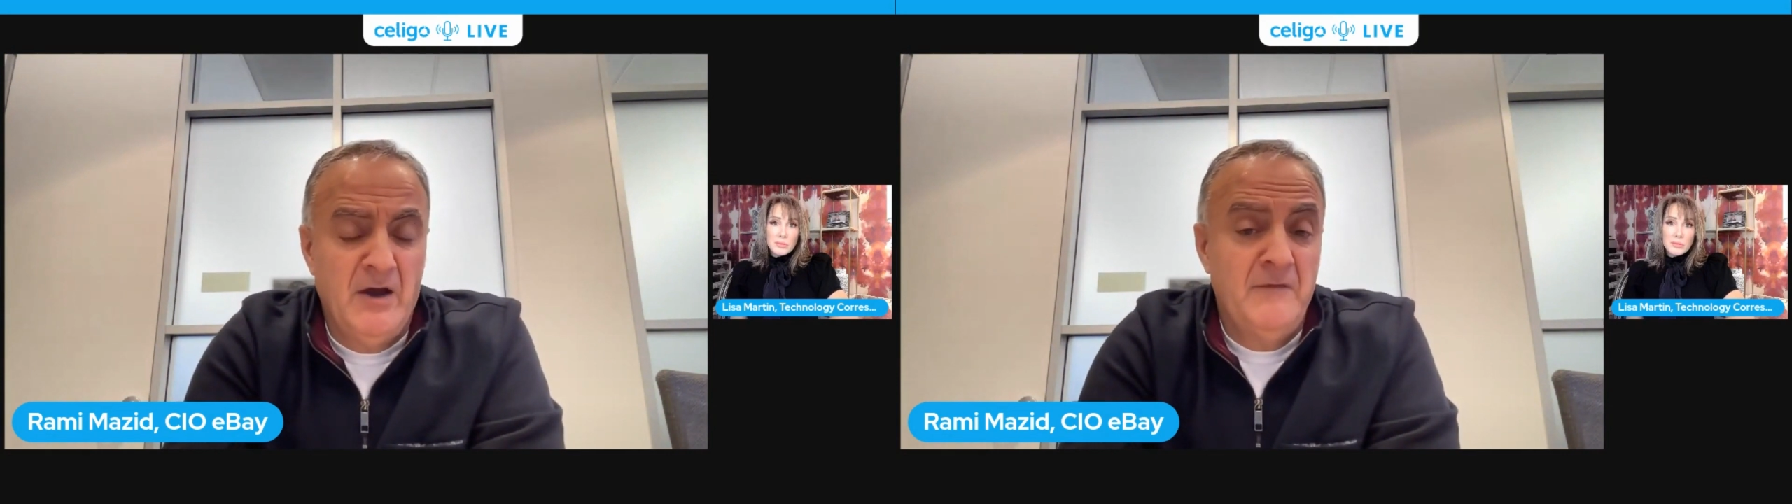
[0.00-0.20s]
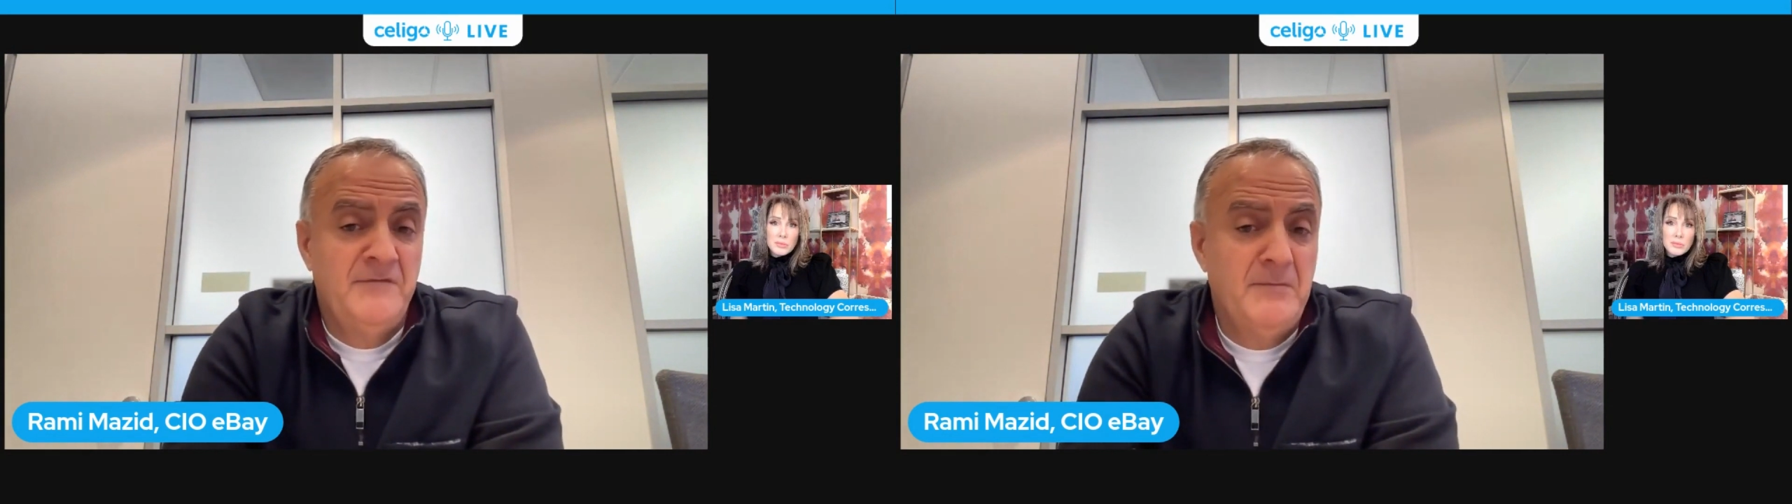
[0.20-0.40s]

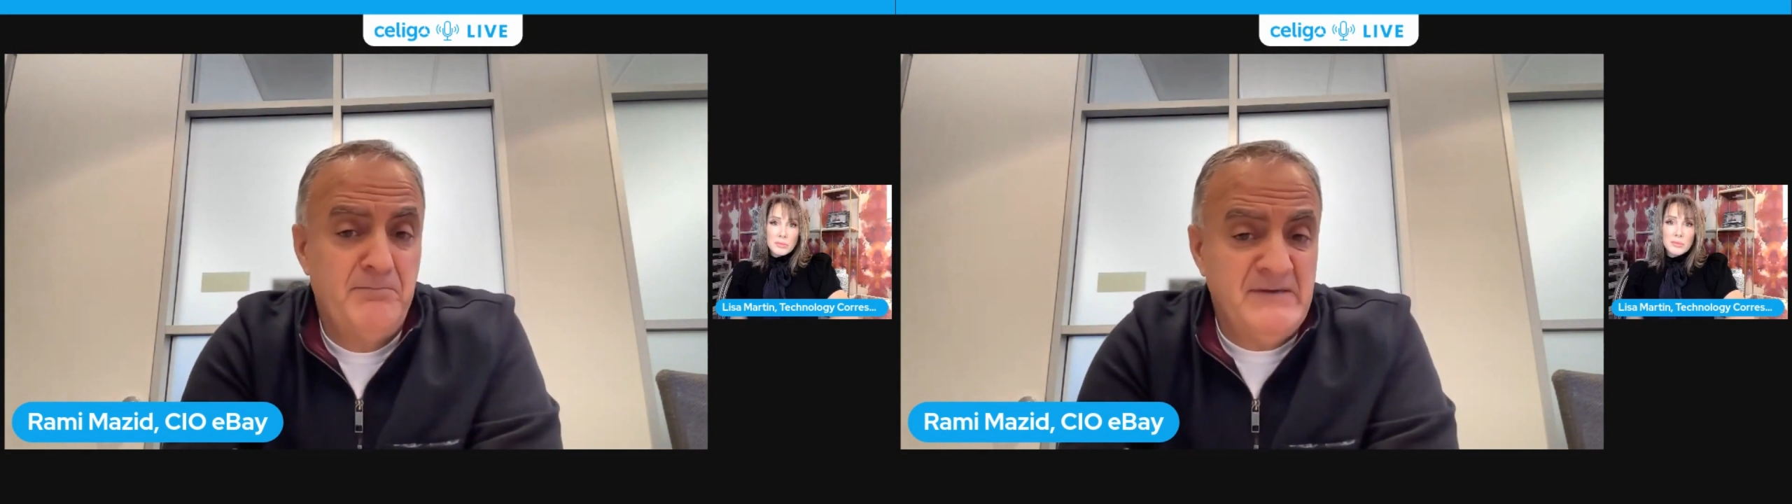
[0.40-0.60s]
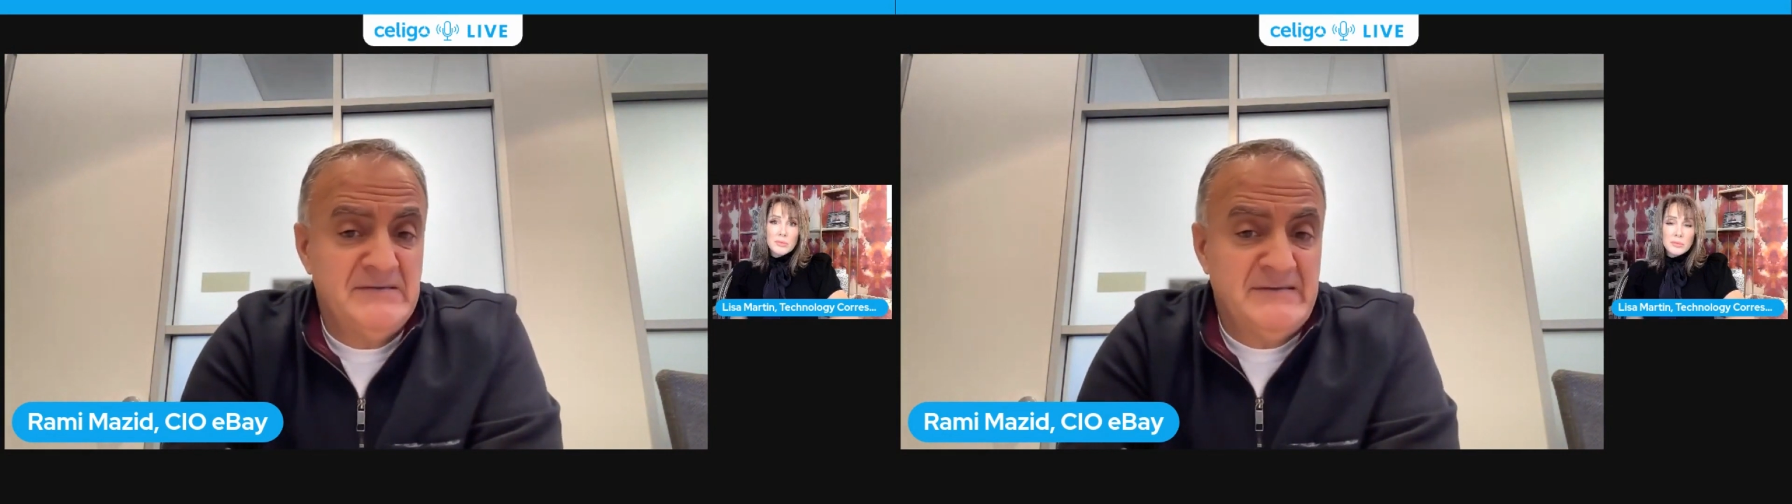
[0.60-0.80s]
of the
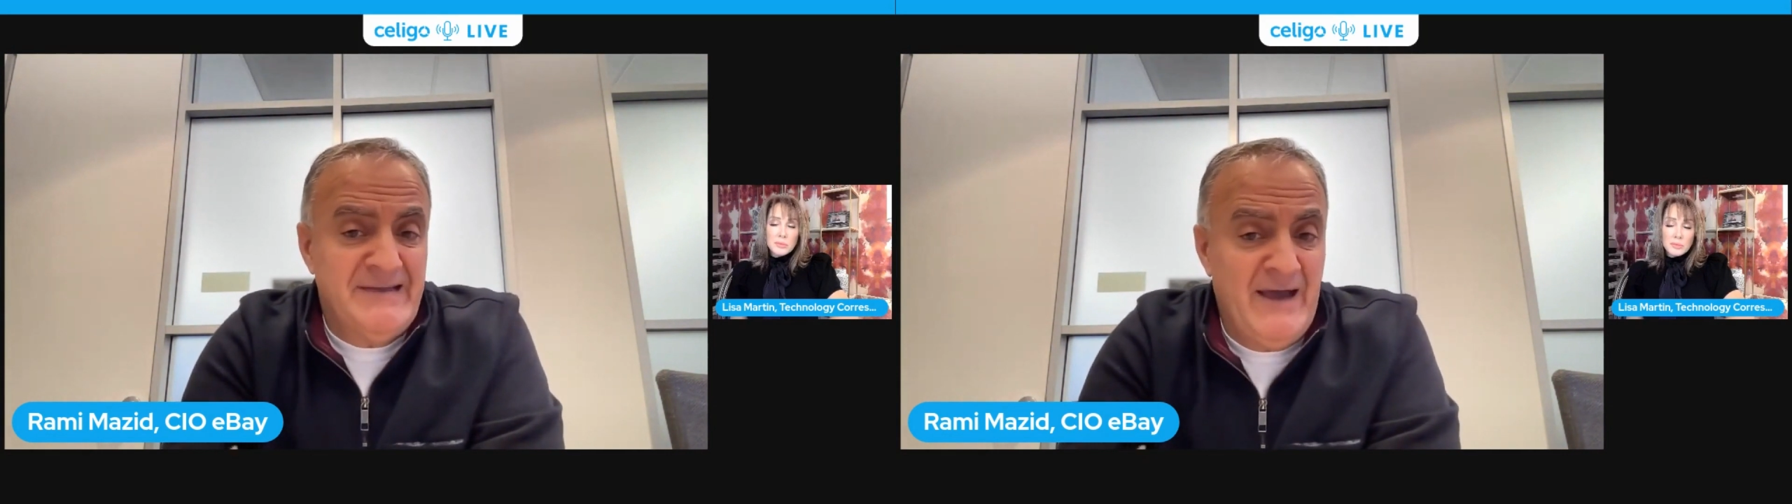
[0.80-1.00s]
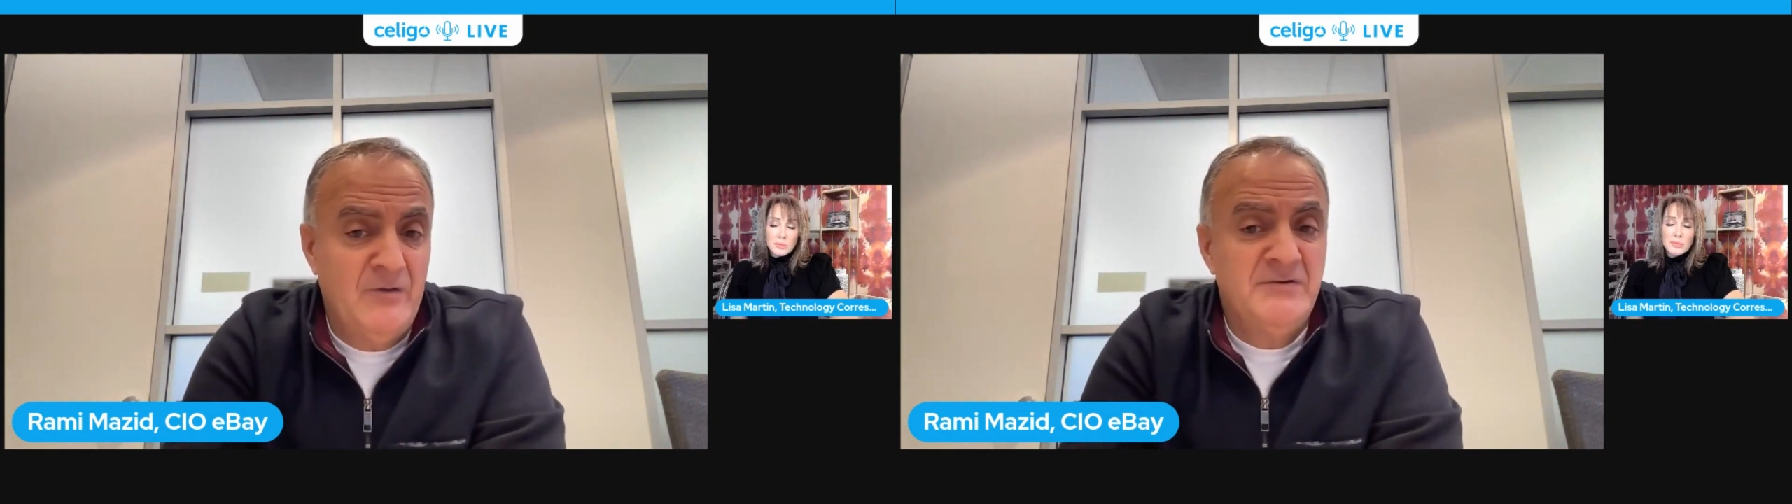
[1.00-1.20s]
business
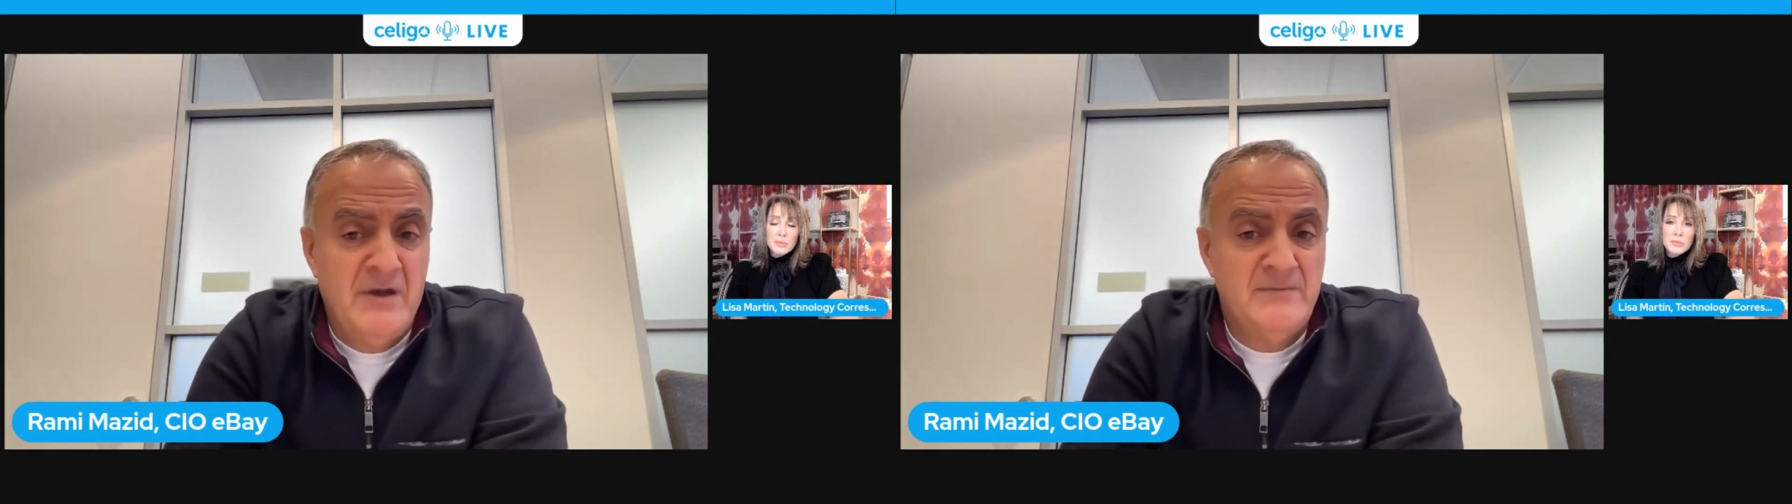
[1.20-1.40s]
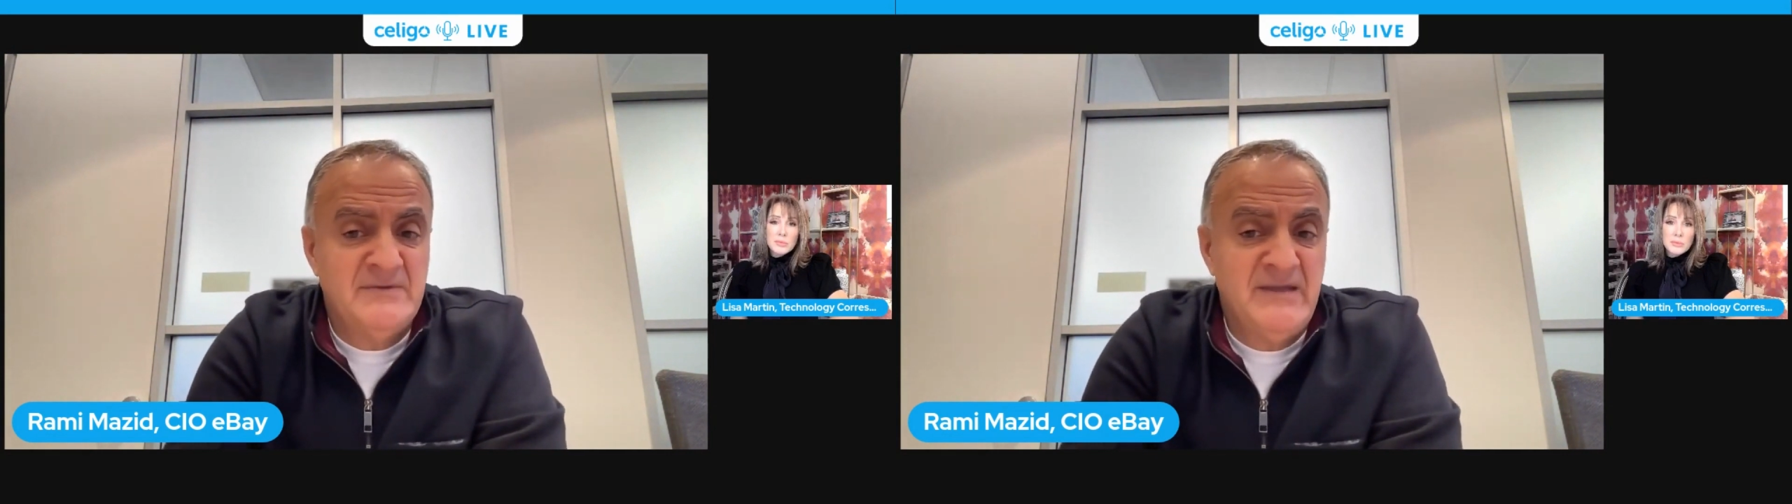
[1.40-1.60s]
outcomes